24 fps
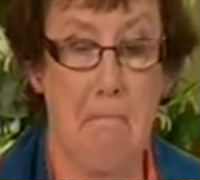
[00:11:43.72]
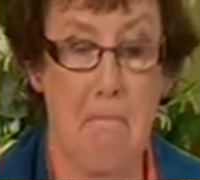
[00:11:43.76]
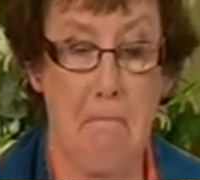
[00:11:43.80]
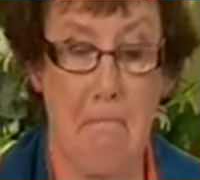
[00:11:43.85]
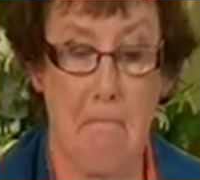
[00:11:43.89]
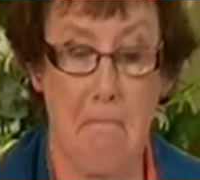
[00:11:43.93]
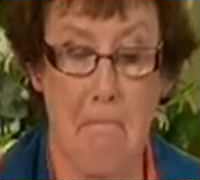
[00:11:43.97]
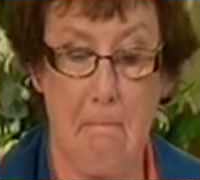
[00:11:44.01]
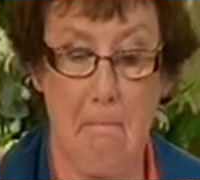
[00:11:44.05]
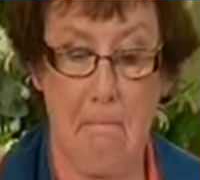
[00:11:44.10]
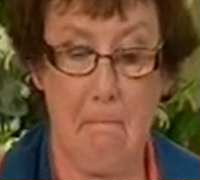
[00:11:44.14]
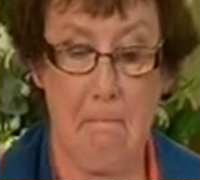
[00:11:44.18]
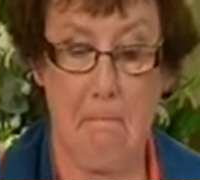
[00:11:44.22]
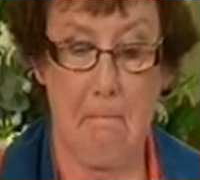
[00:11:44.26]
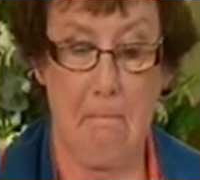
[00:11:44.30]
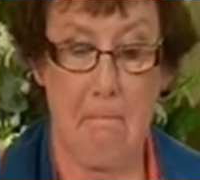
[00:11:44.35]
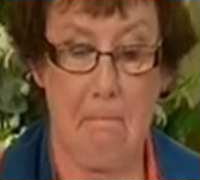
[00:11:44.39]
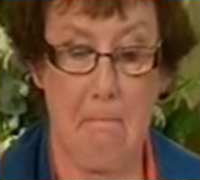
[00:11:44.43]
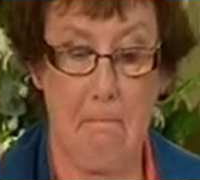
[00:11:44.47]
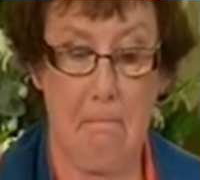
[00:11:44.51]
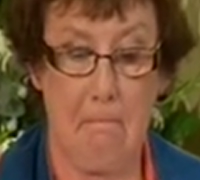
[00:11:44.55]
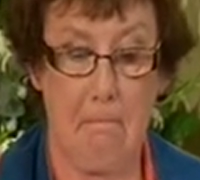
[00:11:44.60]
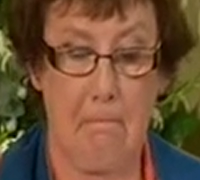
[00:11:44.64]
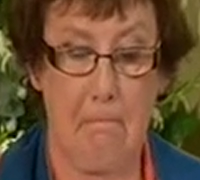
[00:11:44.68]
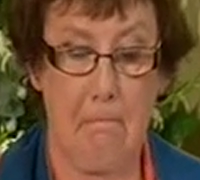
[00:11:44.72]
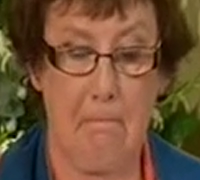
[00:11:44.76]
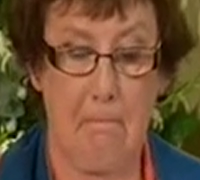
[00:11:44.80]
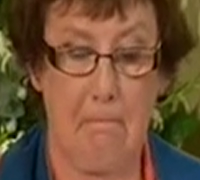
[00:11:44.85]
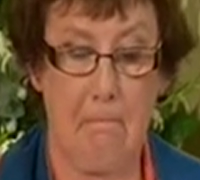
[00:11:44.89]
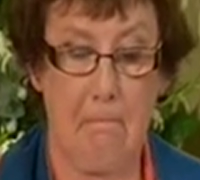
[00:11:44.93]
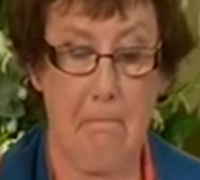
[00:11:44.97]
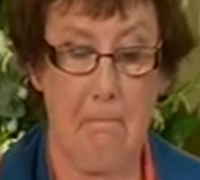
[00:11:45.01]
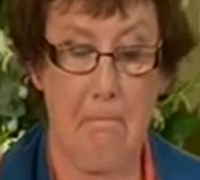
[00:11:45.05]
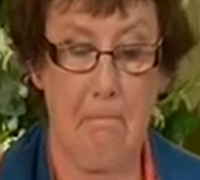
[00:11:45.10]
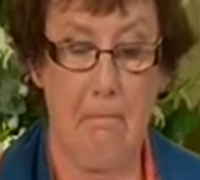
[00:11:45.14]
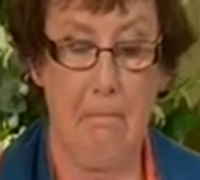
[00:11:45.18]

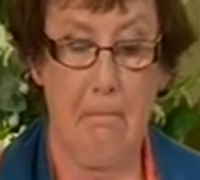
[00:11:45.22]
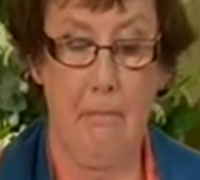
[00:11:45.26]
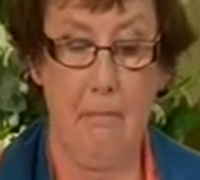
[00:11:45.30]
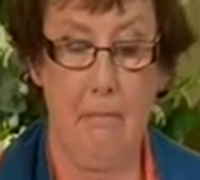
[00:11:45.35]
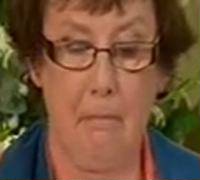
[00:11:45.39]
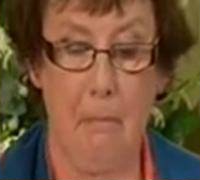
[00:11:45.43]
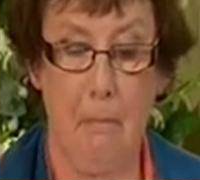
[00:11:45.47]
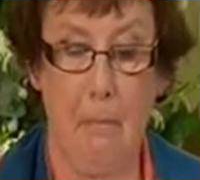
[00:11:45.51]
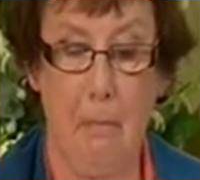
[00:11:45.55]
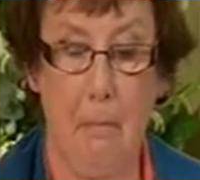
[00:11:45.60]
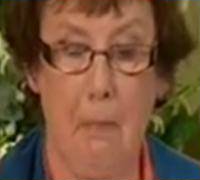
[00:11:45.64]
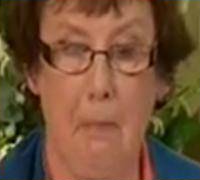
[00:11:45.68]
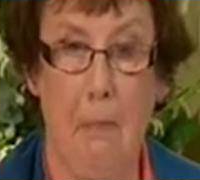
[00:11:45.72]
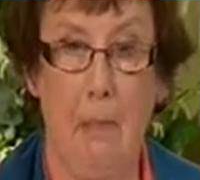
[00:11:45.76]
Nobody speaks.